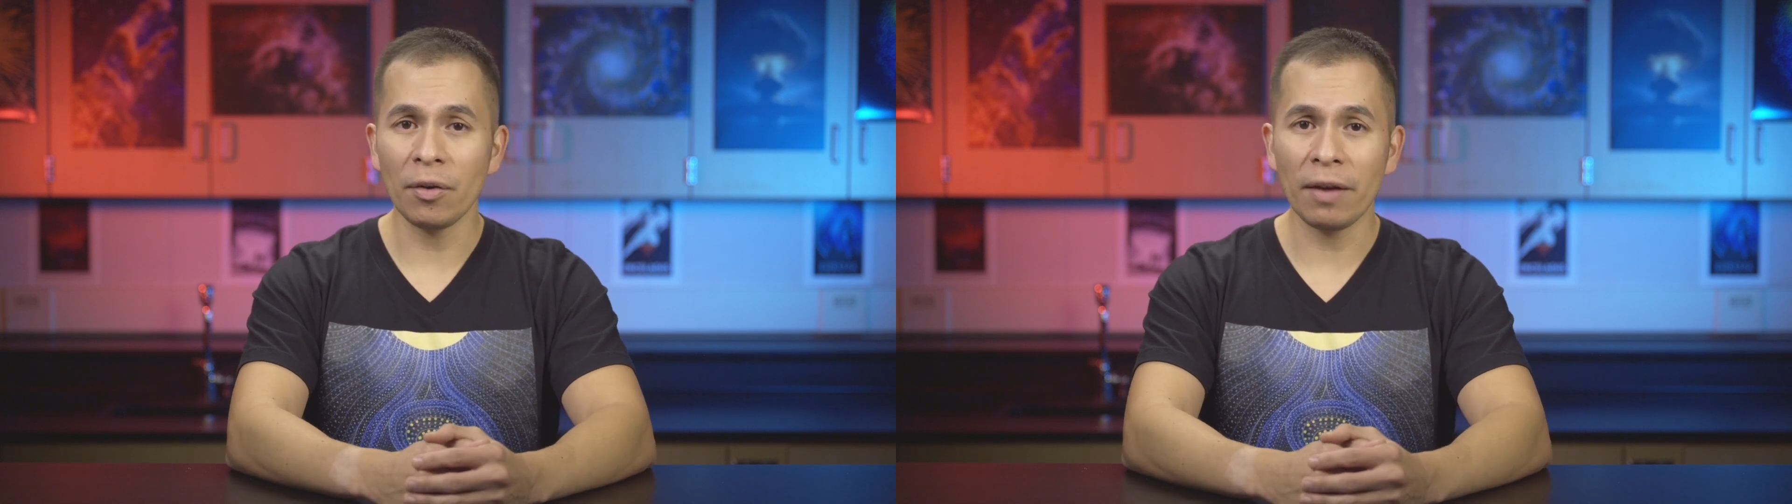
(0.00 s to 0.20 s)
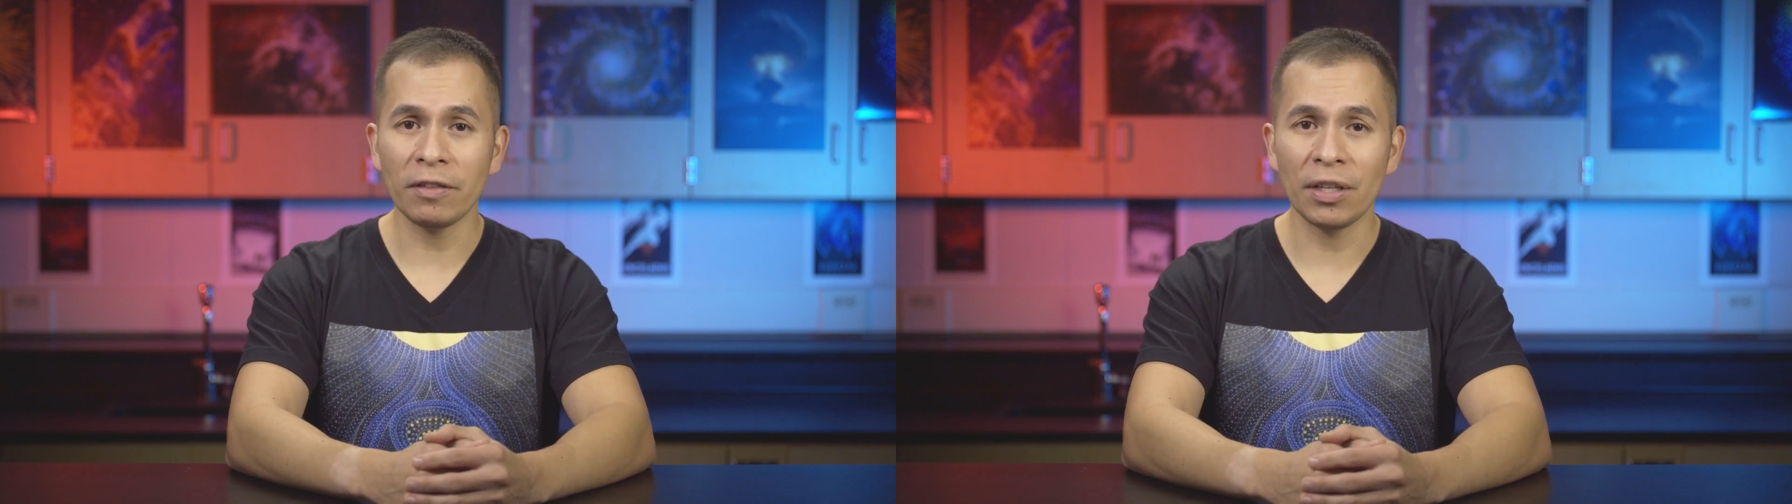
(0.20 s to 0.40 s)

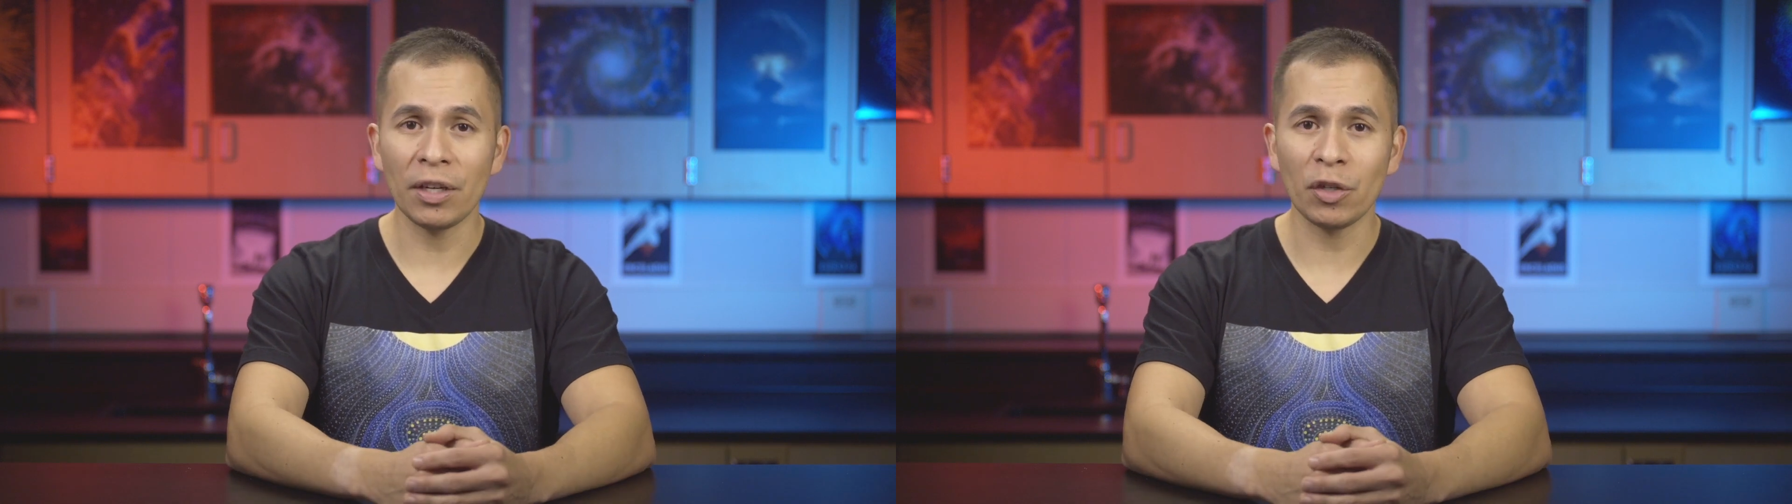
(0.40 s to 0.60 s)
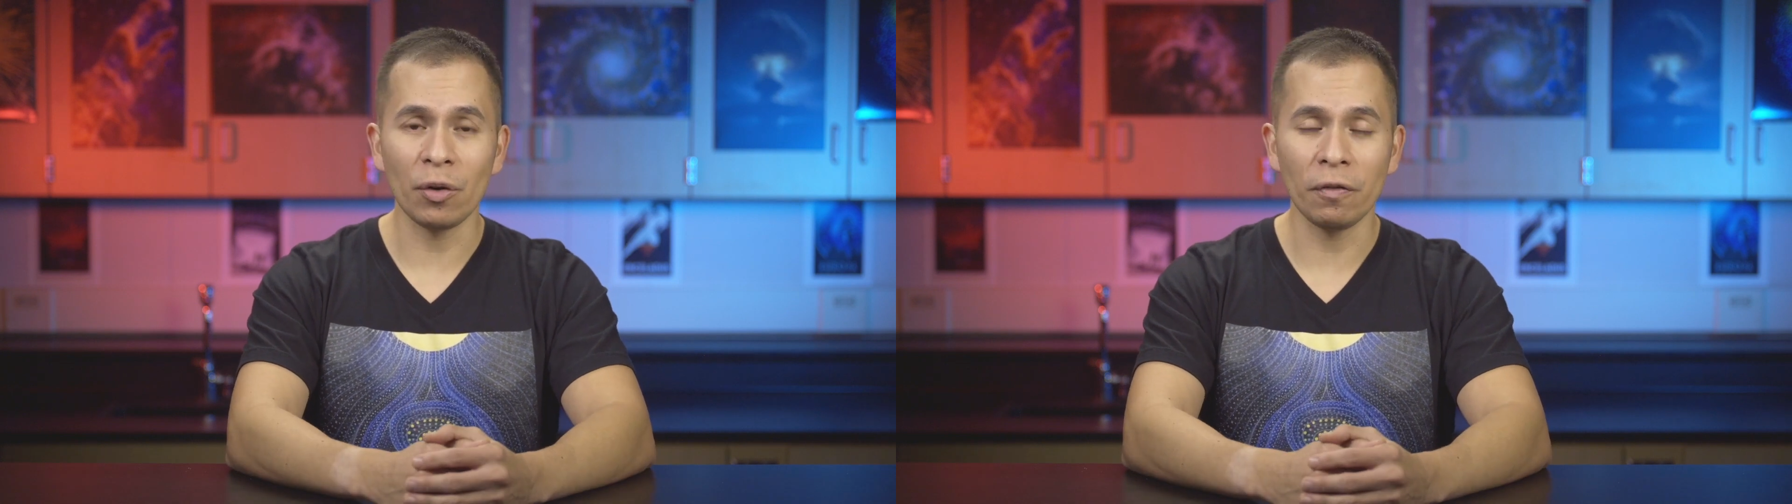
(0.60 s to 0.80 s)

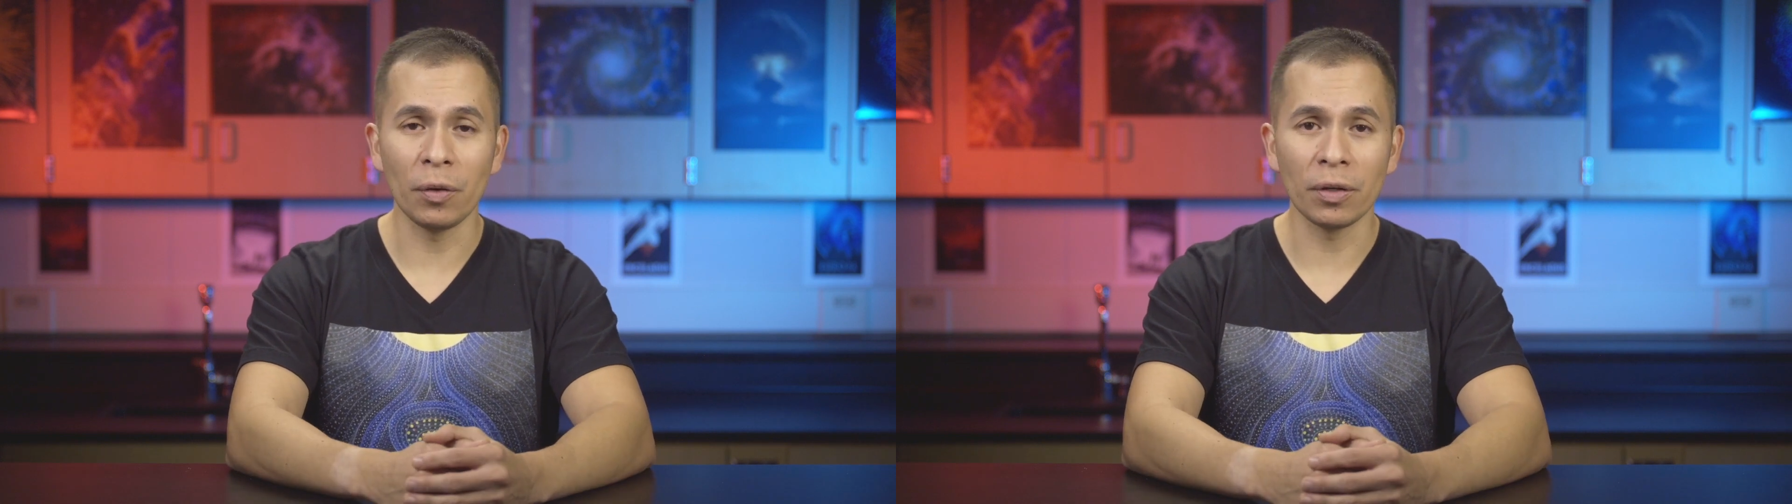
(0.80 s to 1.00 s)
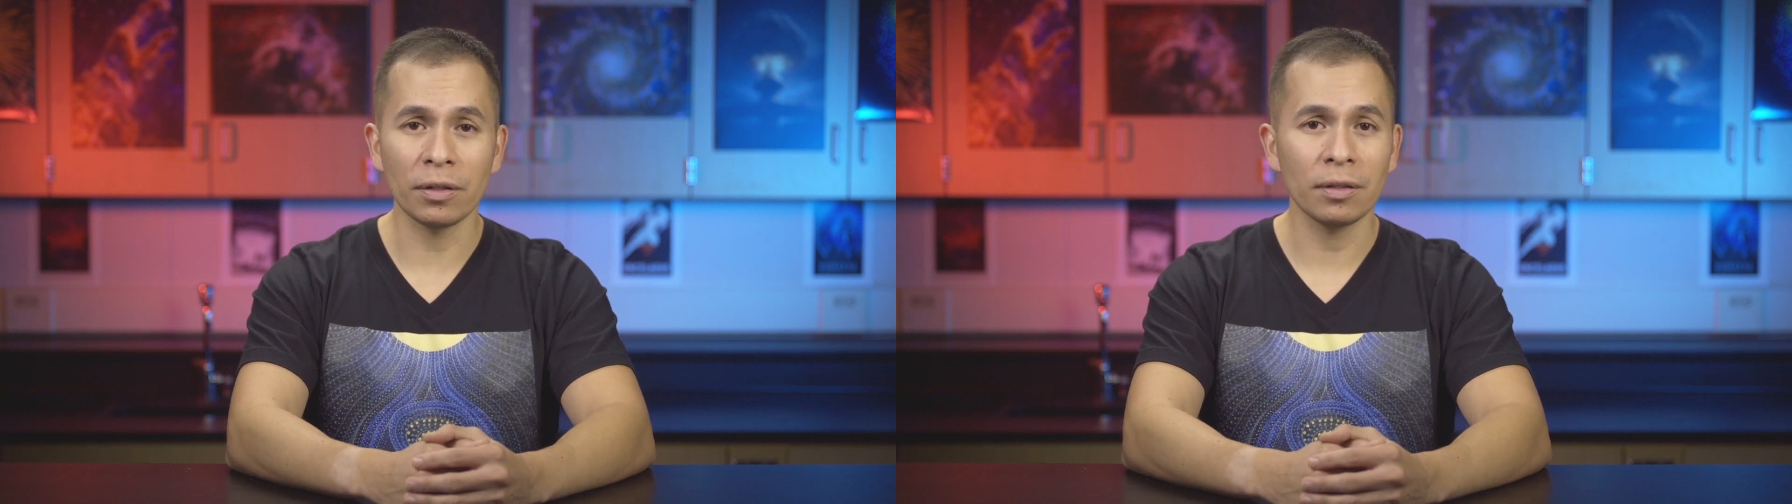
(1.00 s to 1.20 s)
gravitational
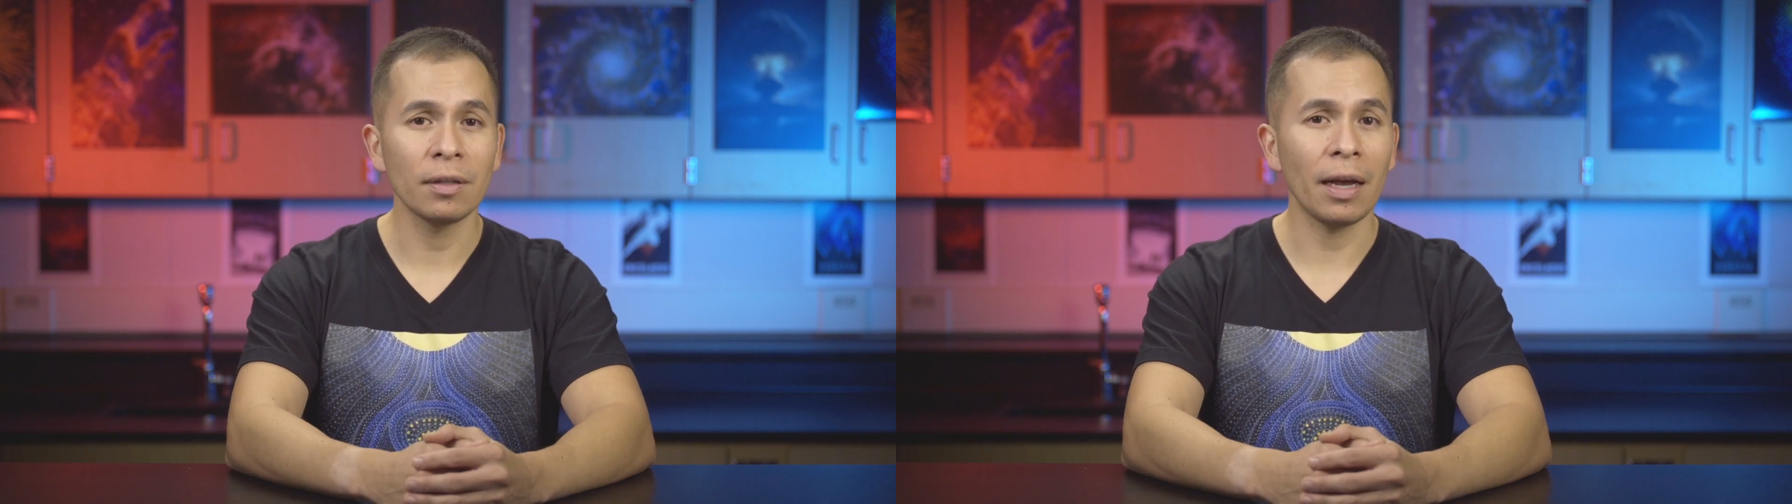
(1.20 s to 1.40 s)
force